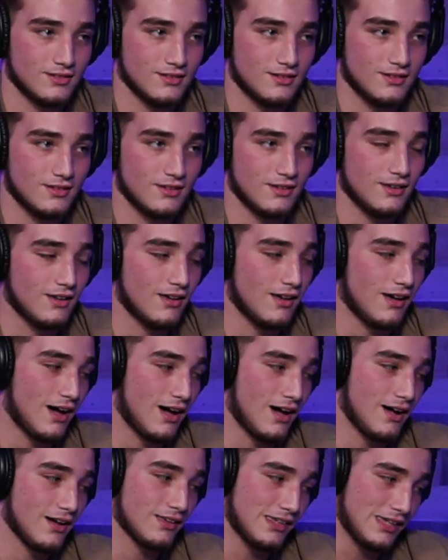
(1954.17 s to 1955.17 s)
What are we doing?
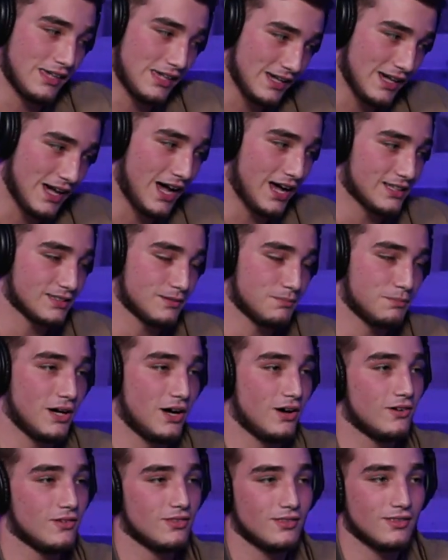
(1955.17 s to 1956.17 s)
He has a
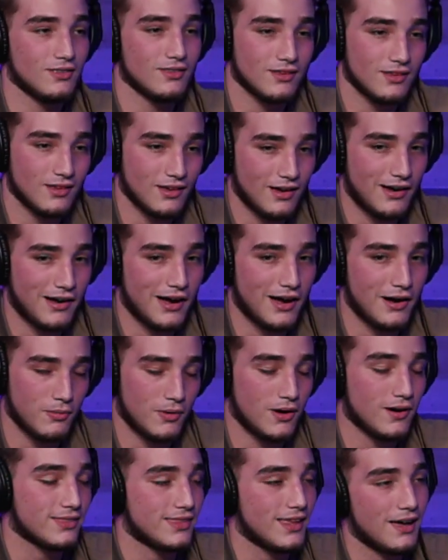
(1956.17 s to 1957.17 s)
belt. I
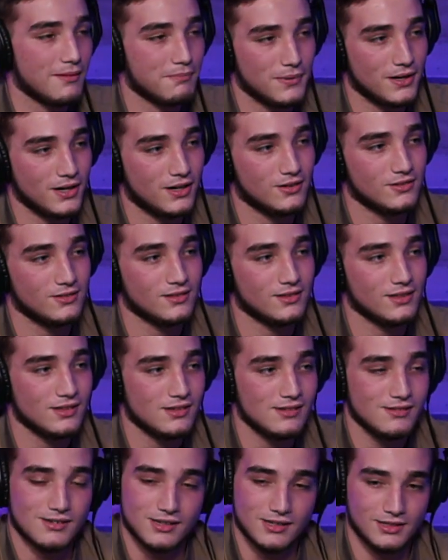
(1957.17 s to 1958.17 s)
want that belt.
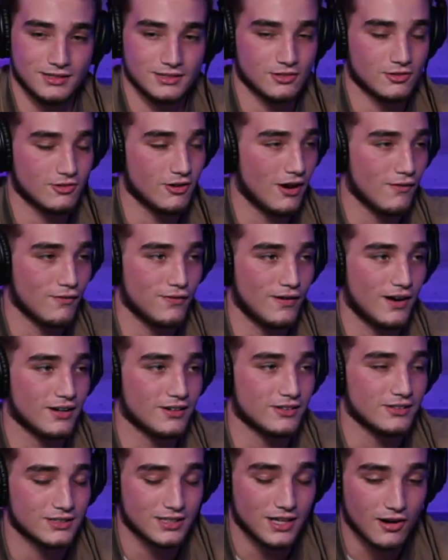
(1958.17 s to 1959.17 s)
He's a great
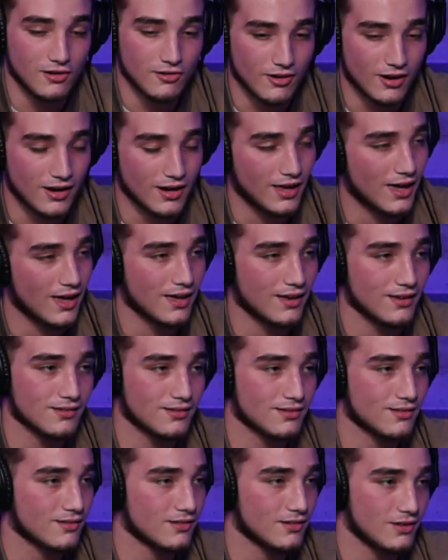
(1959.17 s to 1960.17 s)
fighter. He's got great
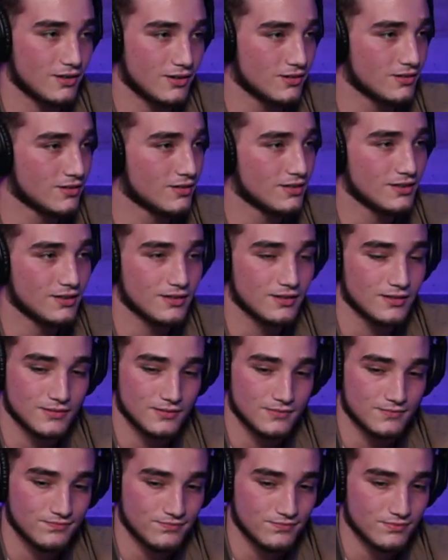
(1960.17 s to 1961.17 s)
hands, you know.
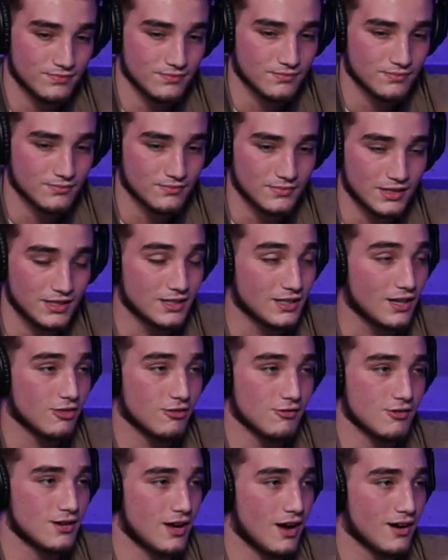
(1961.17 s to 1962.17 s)
He's
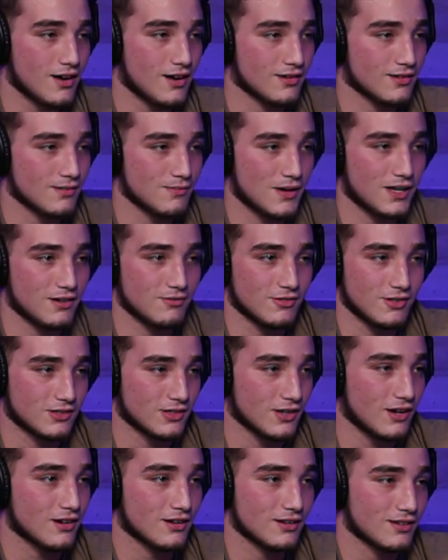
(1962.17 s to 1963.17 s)
got three knockouts, man.
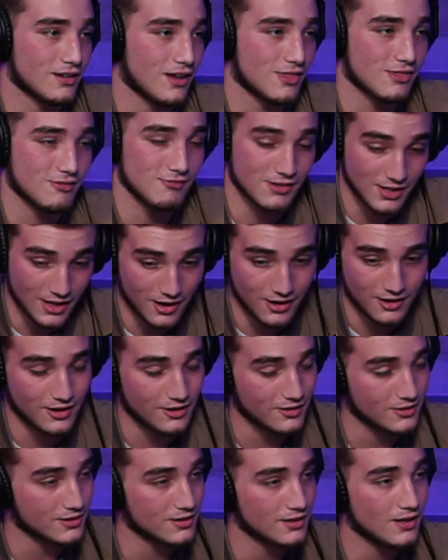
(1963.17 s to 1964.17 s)
Real talk. He's got three
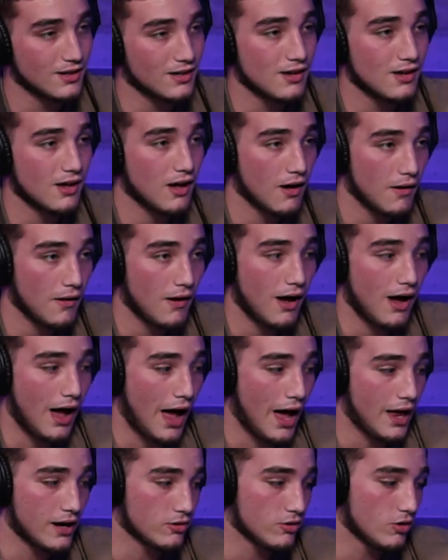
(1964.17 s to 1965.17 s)
knockouts. Wow.
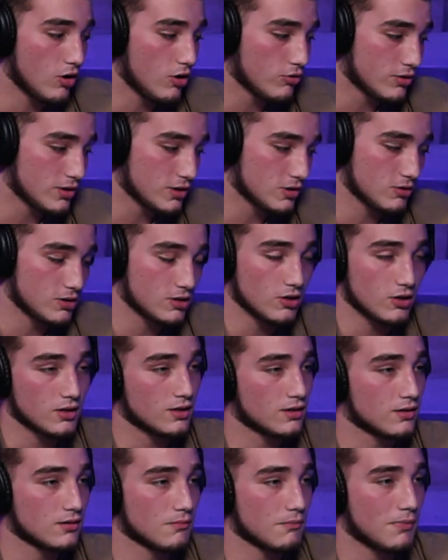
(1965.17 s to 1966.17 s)
I don't know if he's
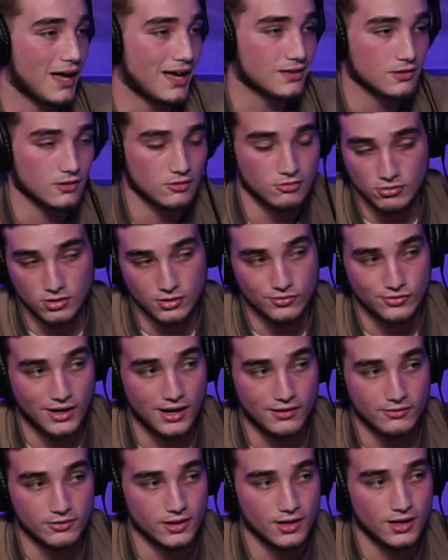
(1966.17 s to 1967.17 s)
returning back to
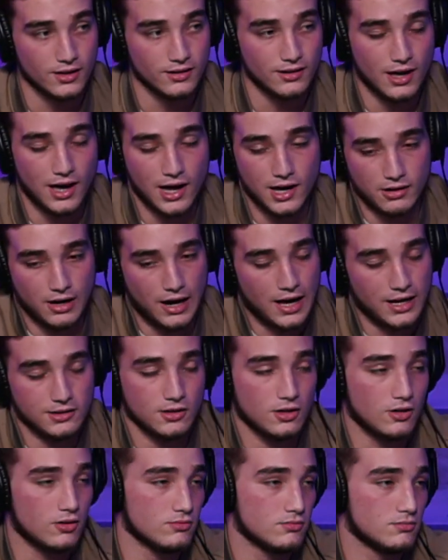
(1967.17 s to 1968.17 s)
305 or not. I,
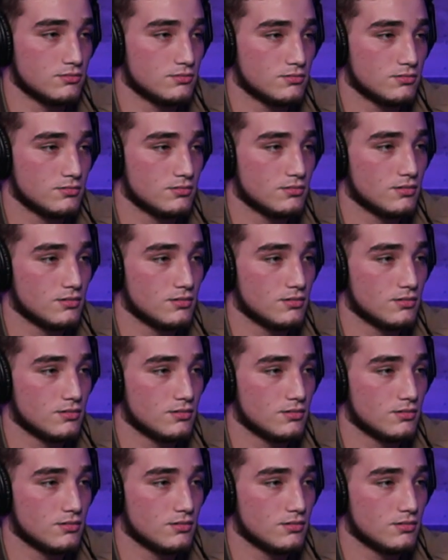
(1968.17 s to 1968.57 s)
I don't.